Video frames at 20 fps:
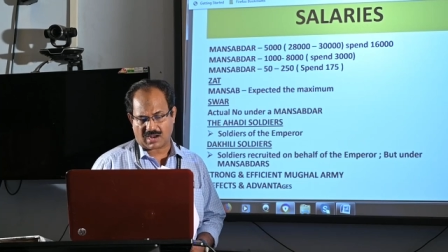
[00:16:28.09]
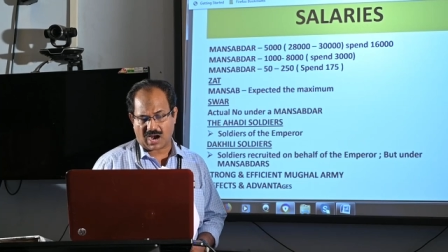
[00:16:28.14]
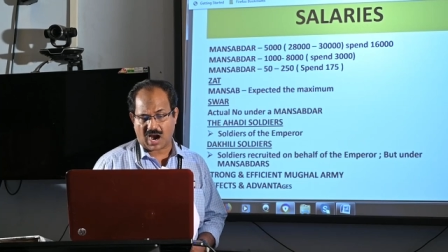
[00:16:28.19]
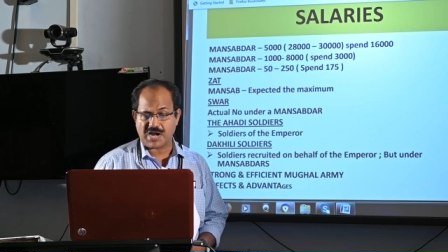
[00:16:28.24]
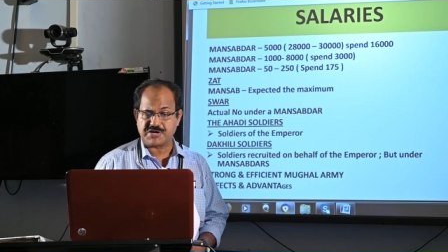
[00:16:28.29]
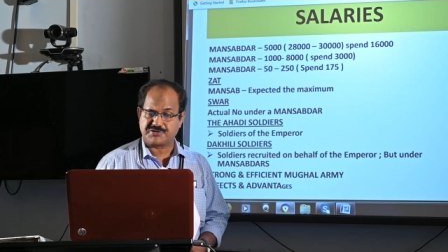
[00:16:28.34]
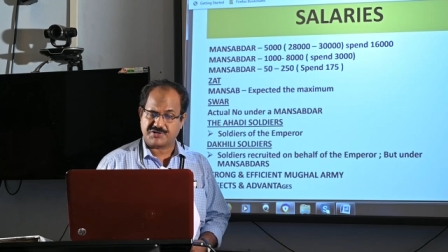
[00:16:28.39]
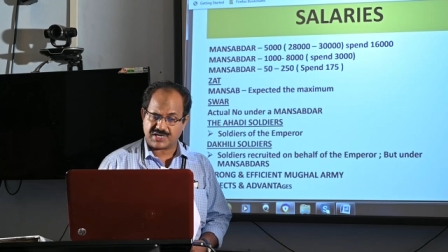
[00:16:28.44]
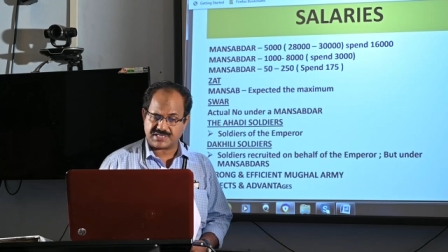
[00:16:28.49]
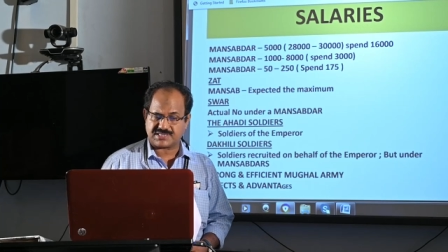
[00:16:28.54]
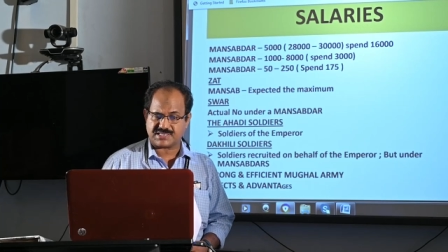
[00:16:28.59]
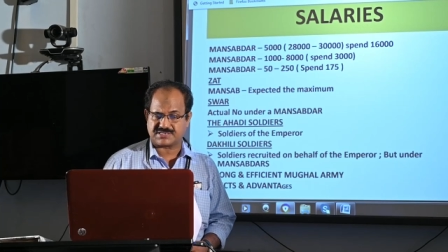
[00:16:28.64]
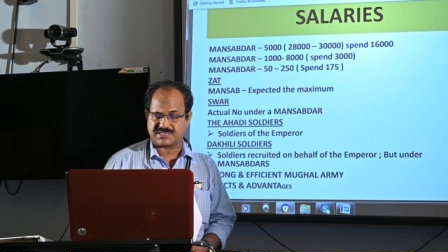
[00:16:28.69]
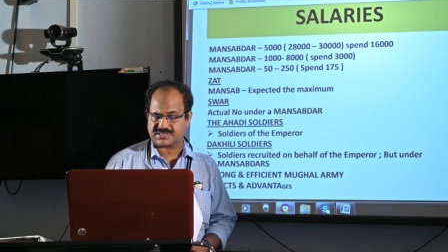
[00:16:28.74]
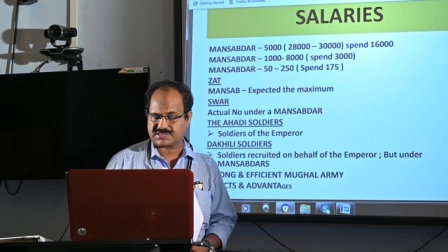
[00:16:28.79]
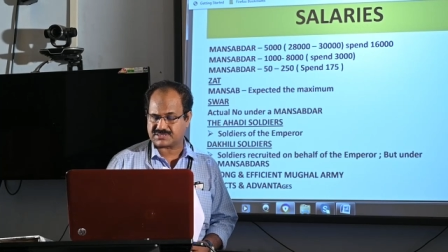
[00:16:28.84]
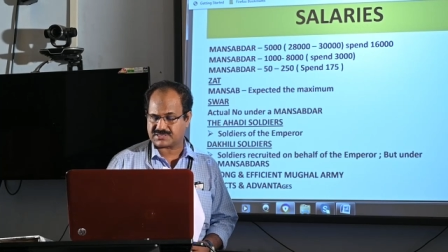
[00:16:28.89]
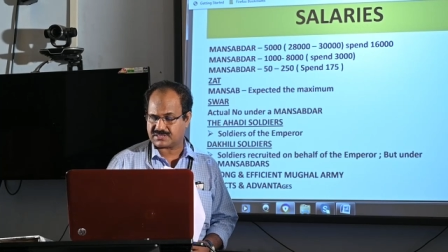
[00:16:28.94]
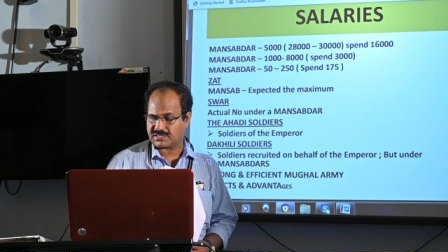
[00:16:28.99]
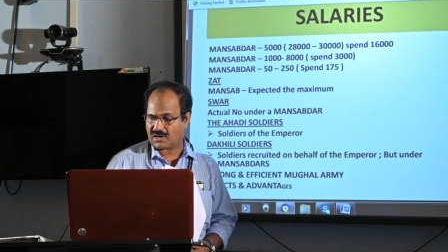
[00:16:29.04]

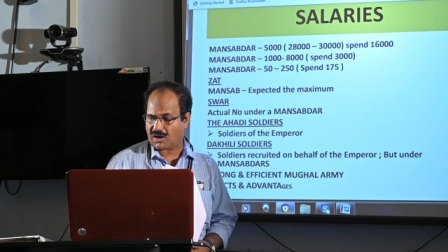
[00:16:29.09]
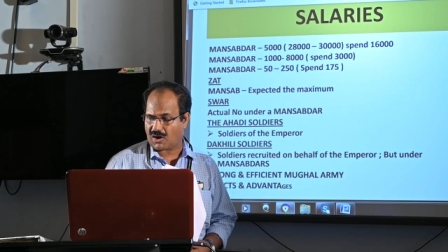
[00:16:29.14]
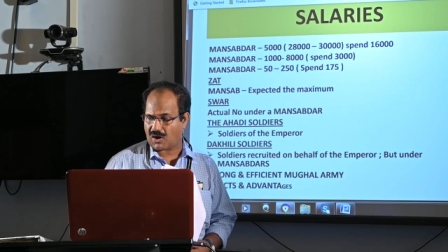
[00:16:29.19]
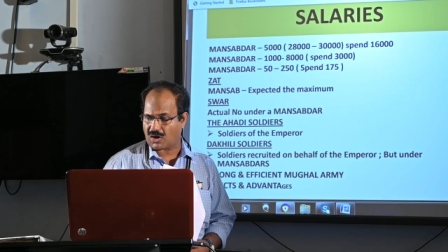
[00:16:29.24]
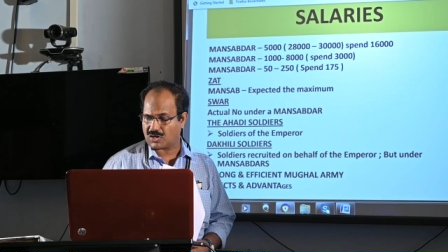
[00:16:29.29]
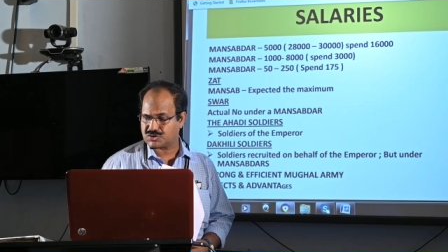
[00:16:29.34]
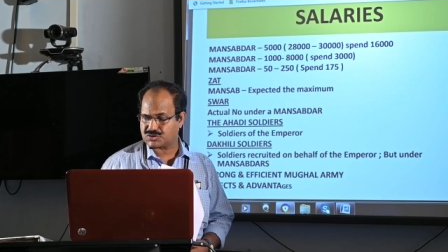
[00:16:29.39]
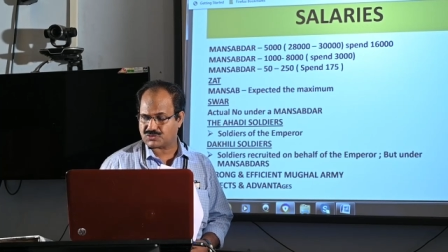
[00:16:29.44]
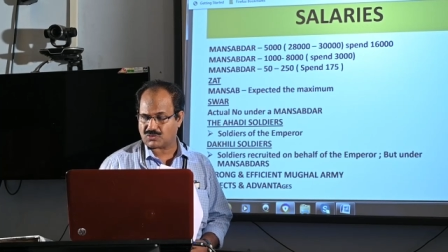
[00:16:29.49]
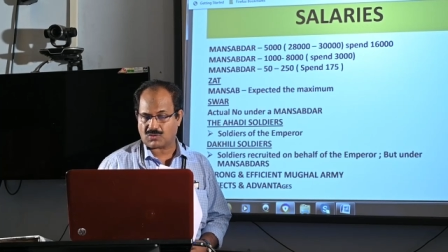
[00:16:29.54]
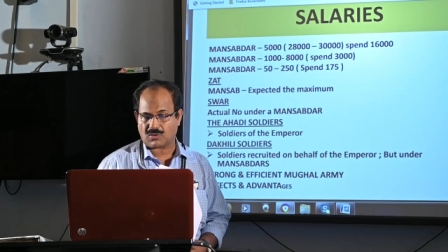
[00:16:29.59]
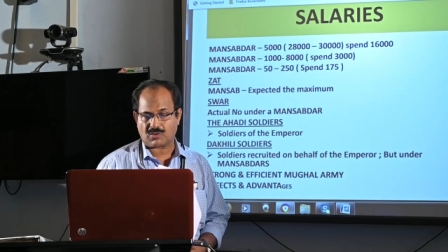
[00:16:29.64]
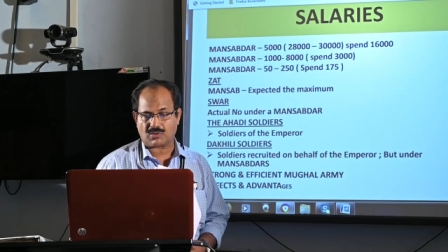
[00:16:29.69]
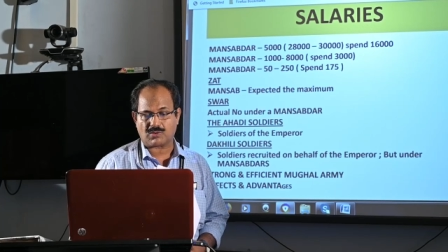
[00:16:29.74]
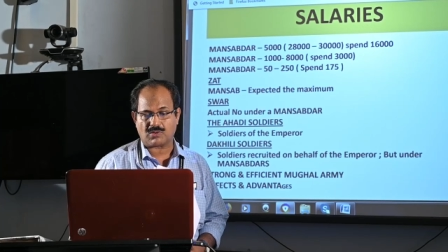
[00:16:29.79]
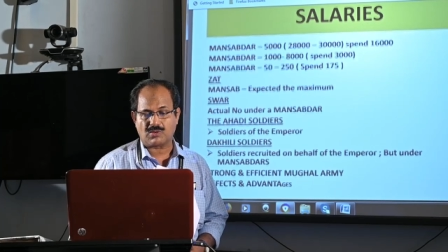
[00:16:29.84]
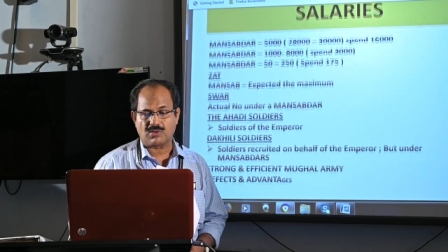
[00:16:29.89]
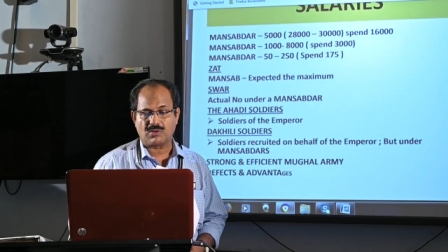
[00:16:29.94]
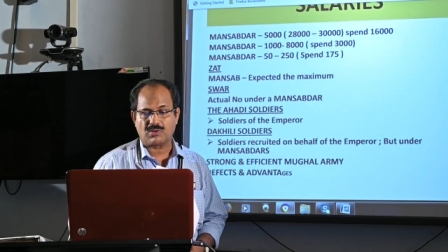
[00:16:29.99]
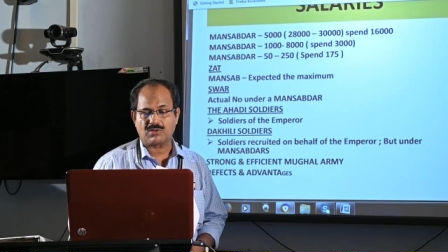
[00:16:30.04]
advantages also.
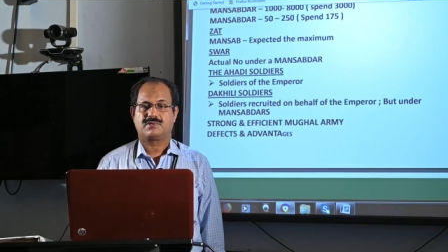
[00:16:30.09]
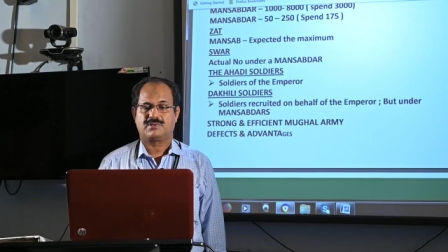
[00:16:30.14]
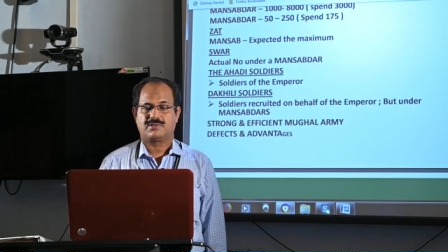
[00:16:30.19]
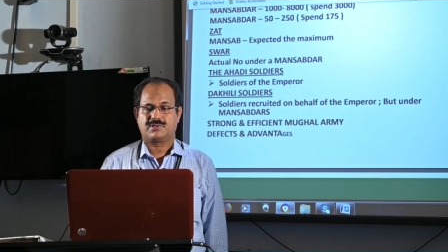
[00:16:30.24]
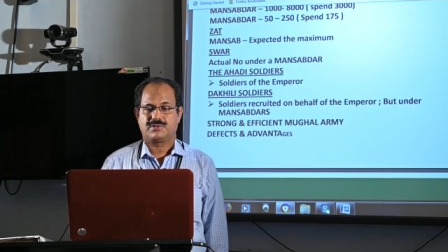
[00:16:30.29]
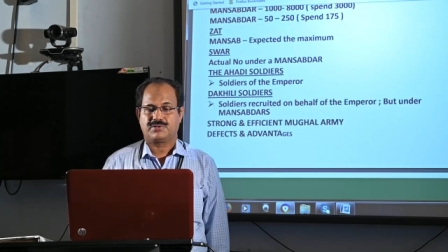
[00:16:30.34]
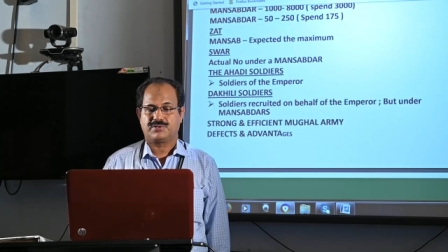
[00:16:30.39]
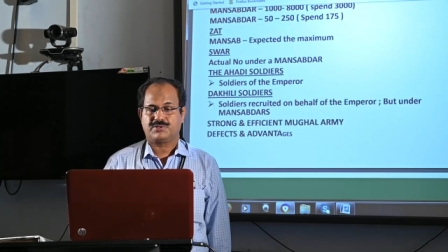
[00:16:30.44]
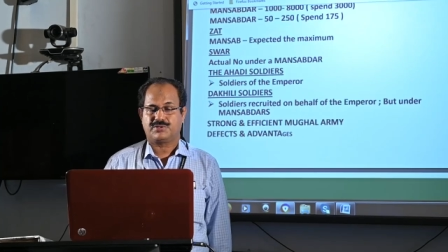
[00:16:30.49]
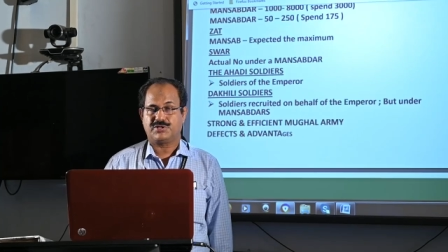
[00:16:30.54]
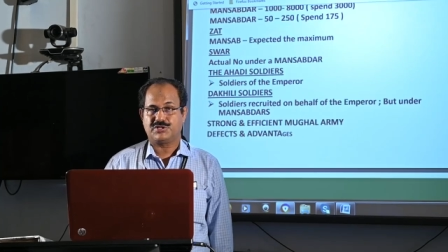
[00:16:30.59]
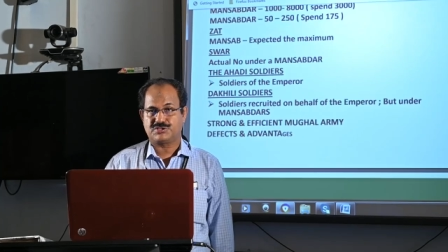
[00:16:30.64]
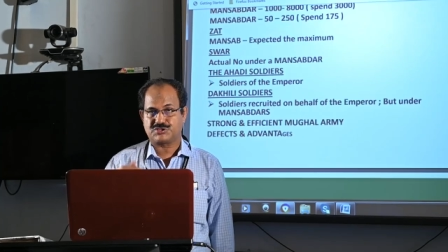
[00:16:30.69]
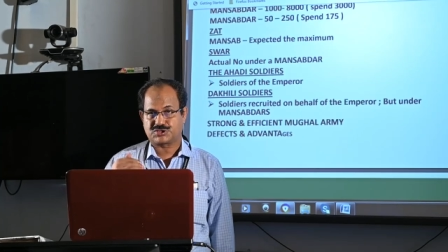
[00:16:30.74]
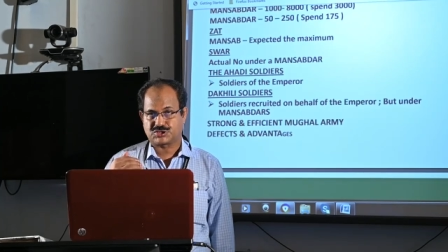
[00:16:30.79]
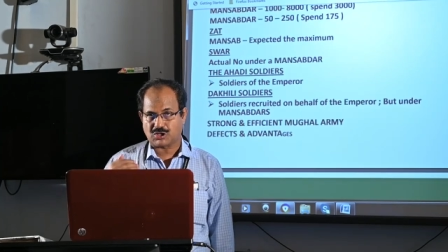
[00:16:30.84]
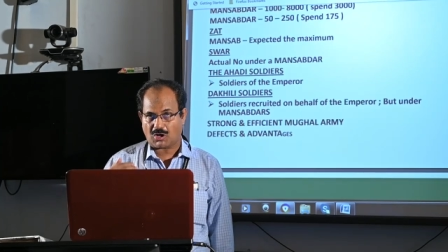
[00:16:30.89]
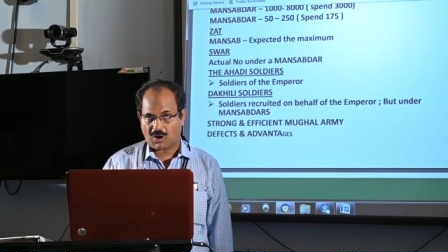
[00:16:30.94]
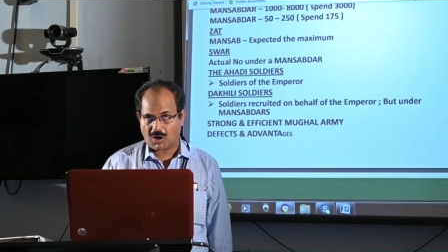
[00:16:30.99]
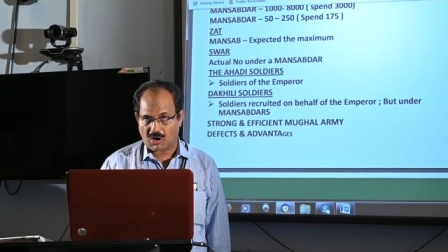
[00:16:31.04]
In
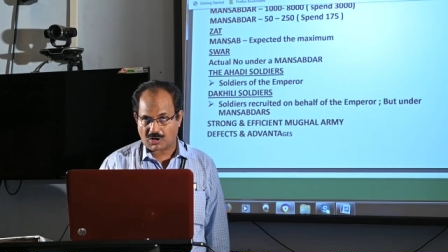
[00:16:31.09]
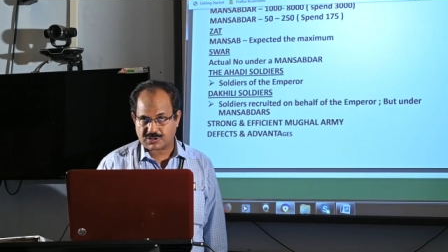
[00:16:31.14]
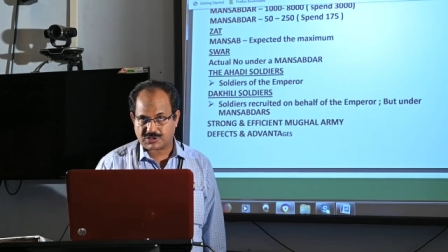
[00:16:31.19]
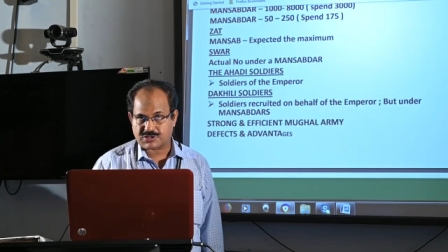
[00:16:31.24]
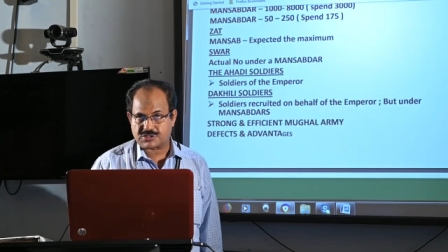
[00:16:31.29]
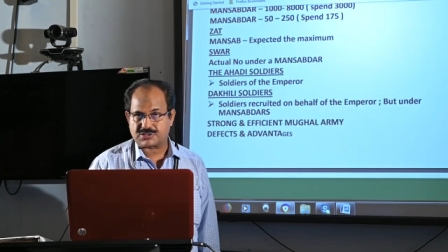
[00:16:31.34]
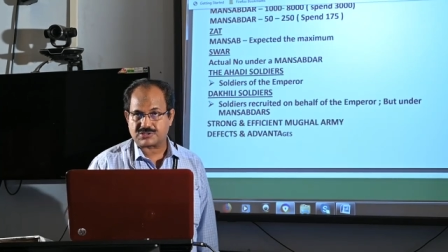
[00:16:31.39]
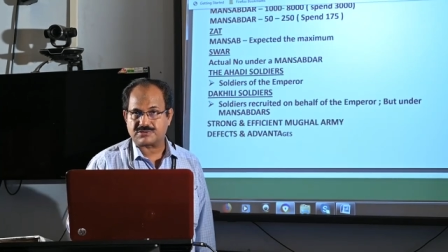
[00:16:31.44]
short,